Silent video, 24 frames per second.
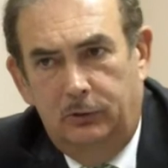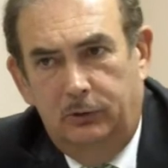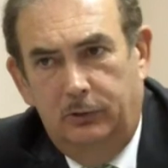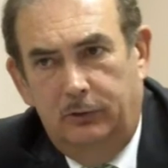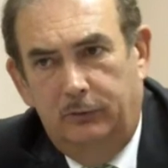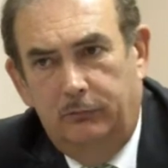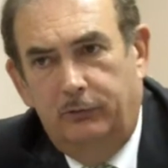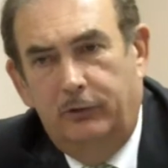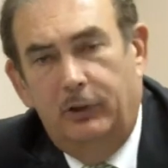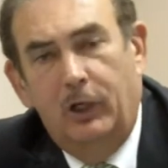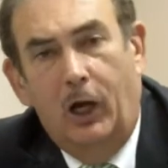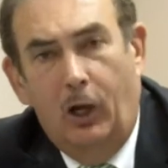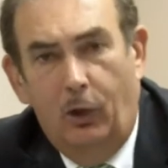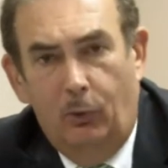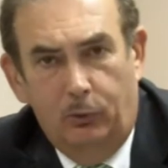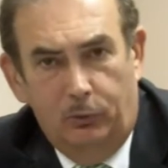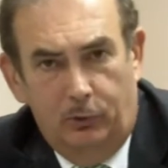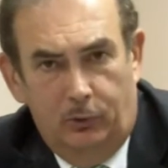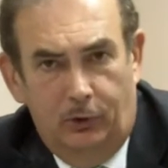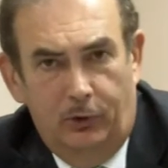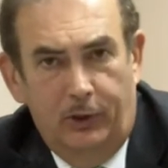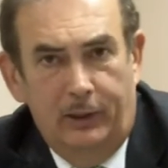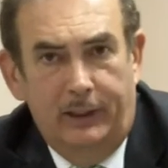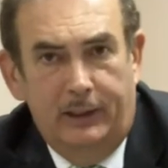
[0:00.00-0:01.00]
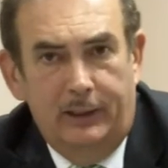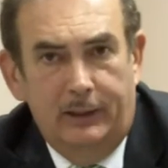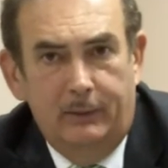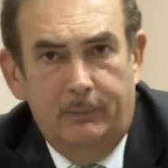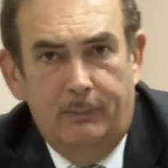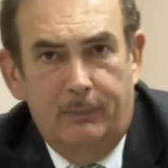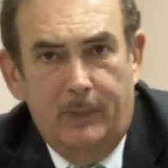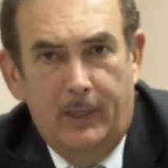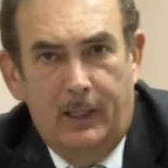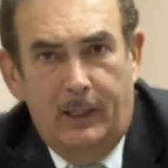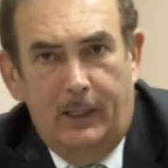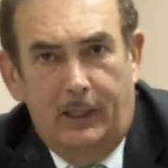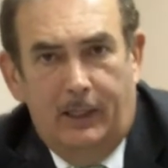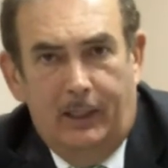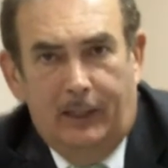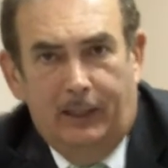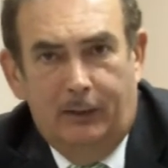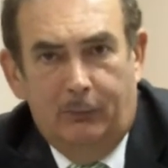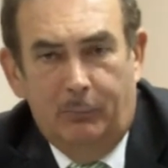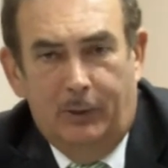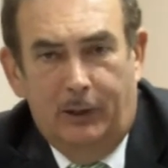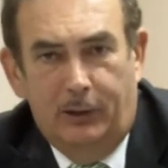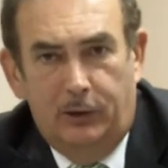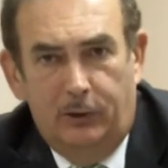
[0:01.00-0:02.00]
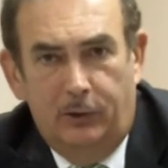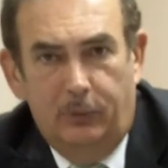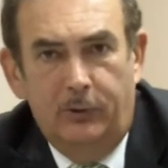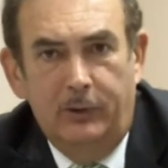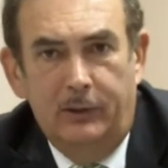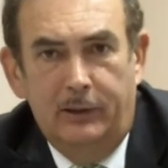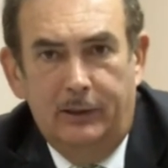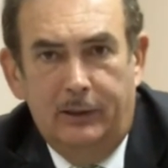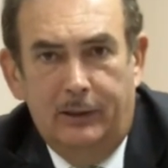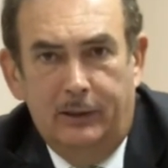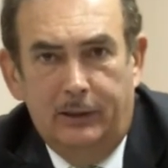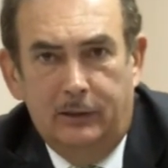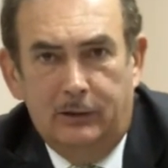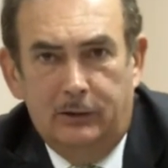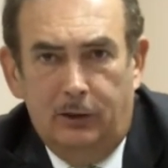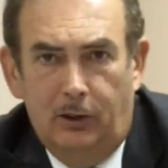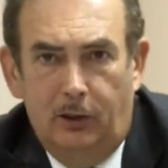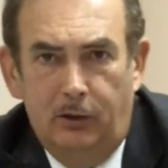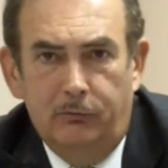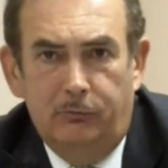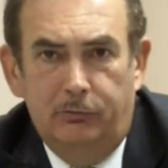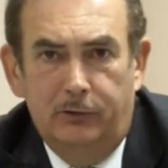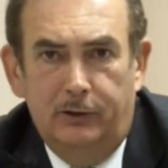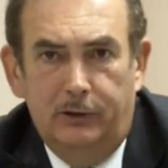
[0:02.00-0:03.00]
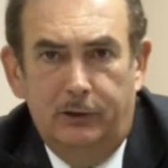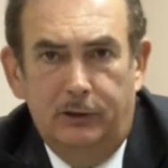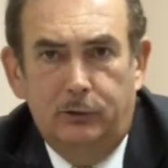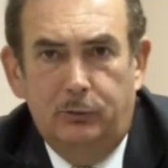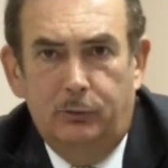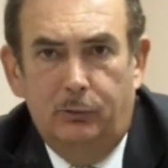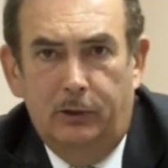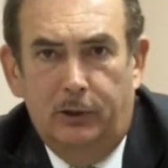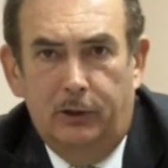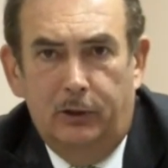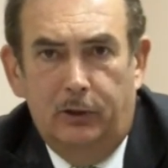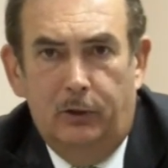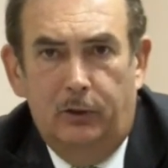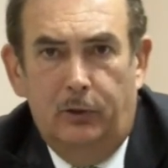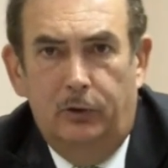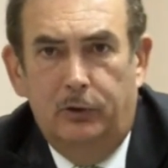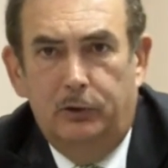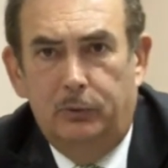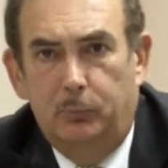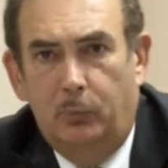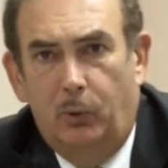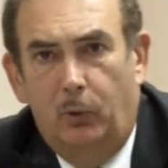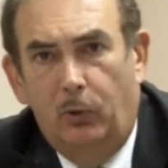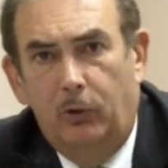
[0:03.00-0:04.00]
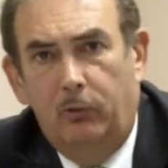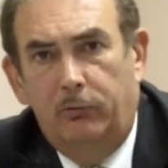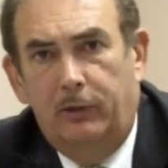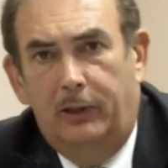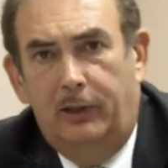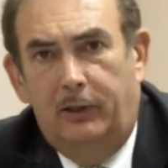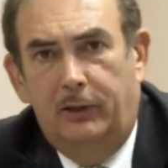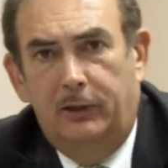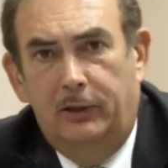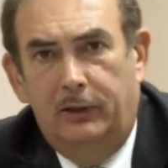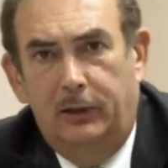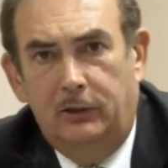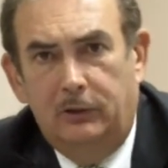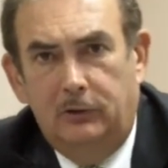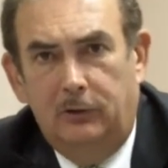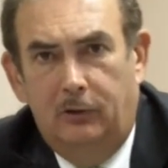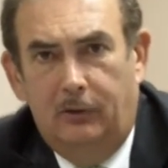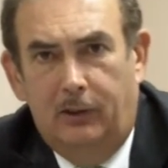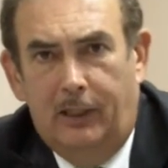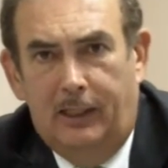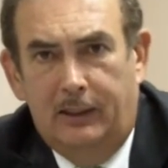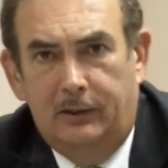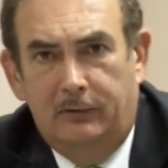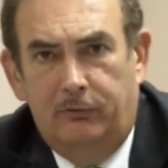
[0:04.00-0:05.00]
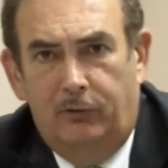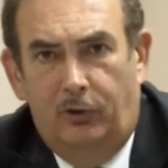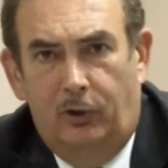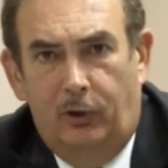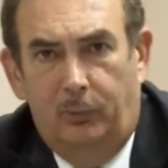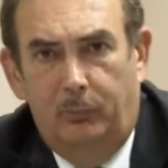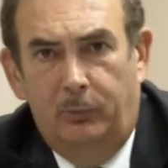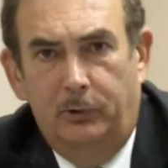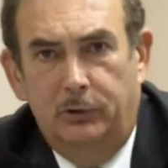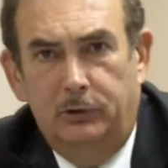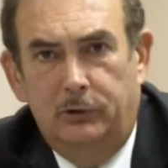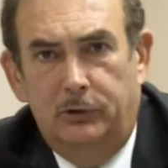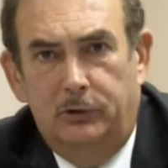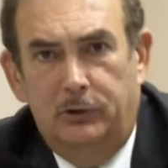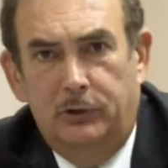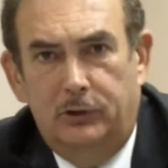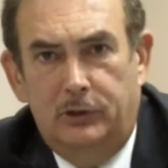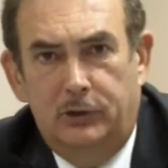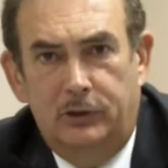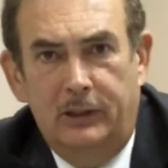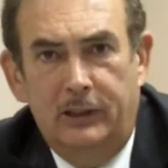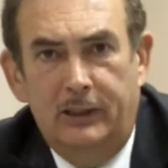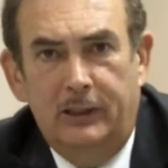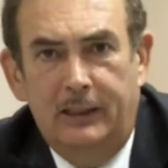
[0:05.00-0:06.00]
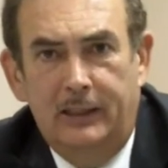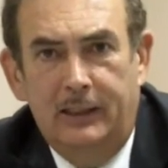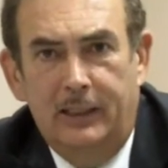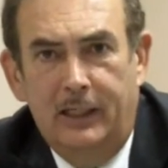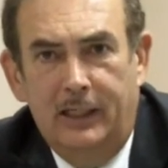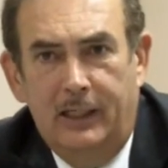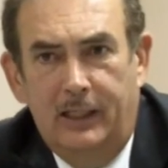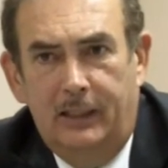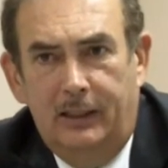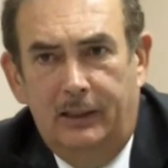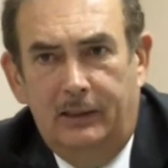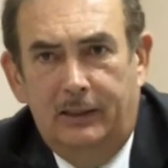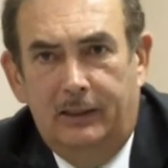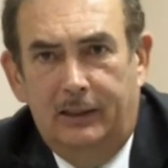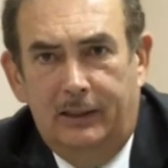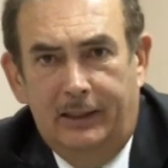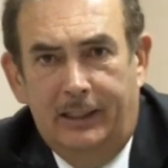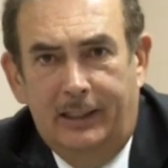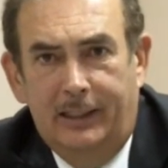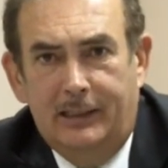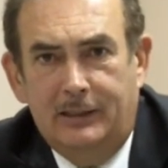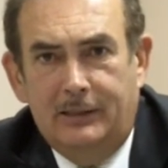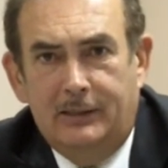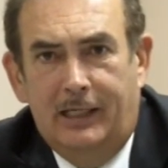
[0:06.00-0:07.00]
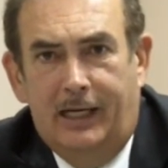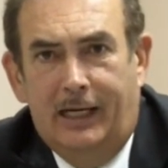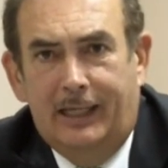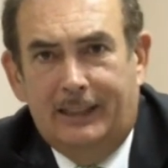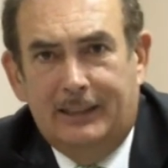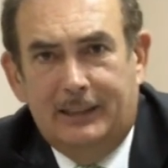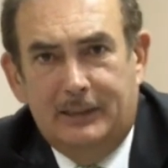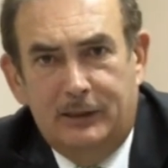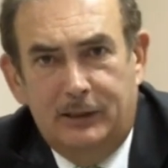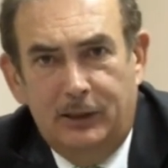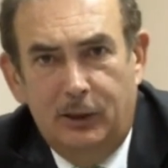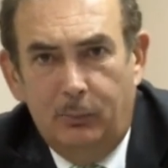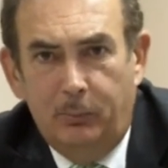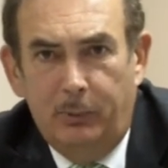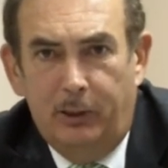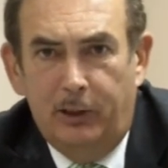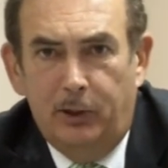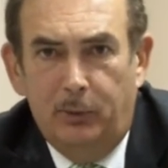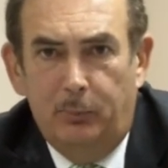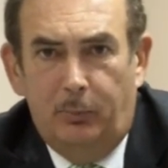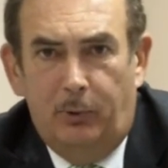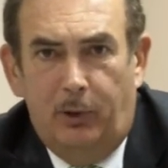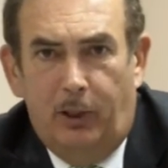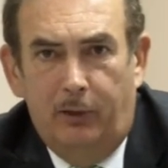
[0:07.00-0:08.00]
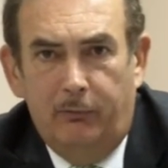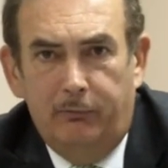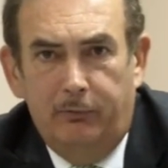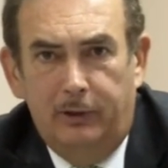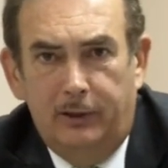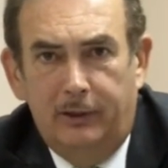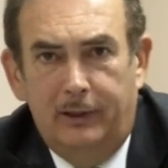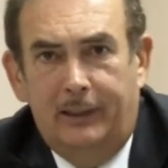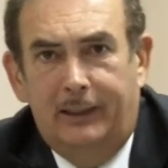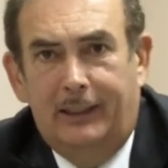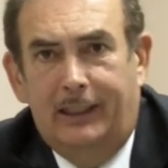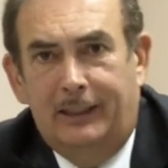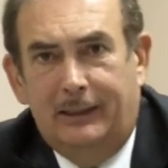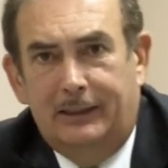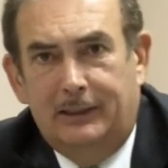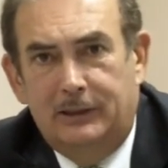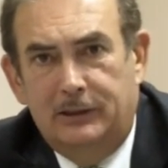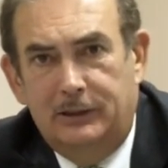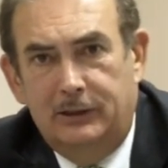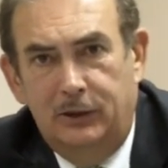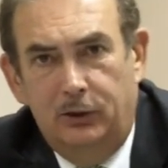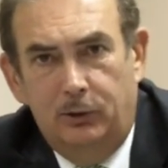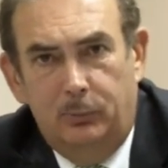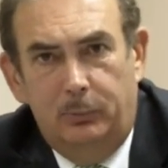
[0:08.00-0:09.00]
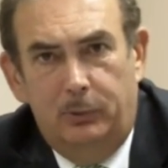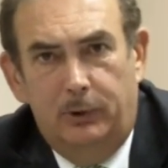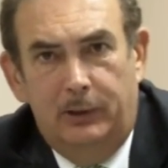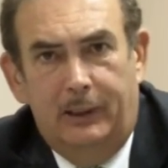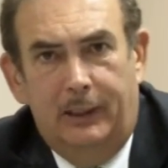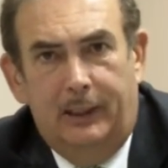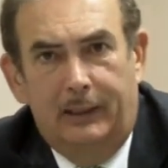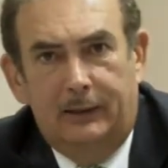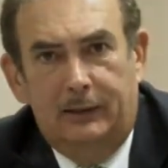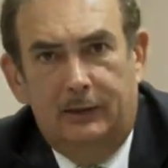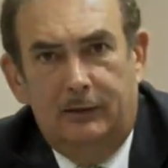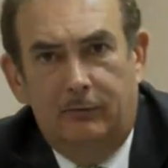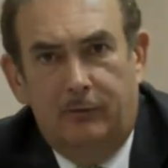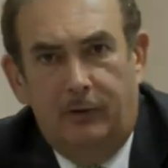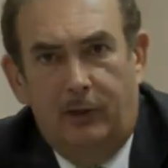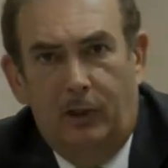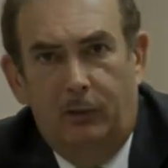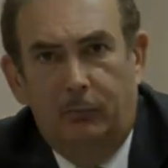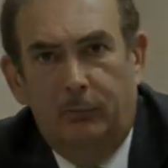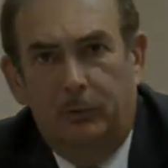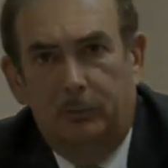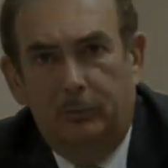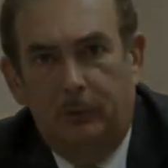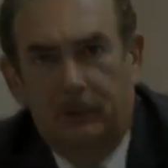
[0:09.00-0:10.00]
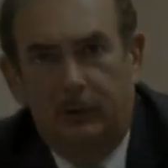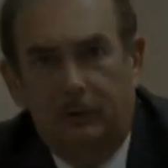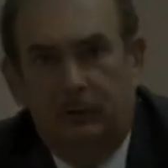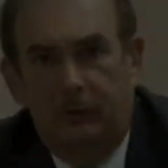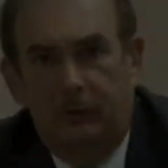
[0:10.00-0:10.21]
who have gone green. And by doing this, hopefully this will encourage more of our industrialized farmers to see that yes, I can still make a profit and I can still protect the environment by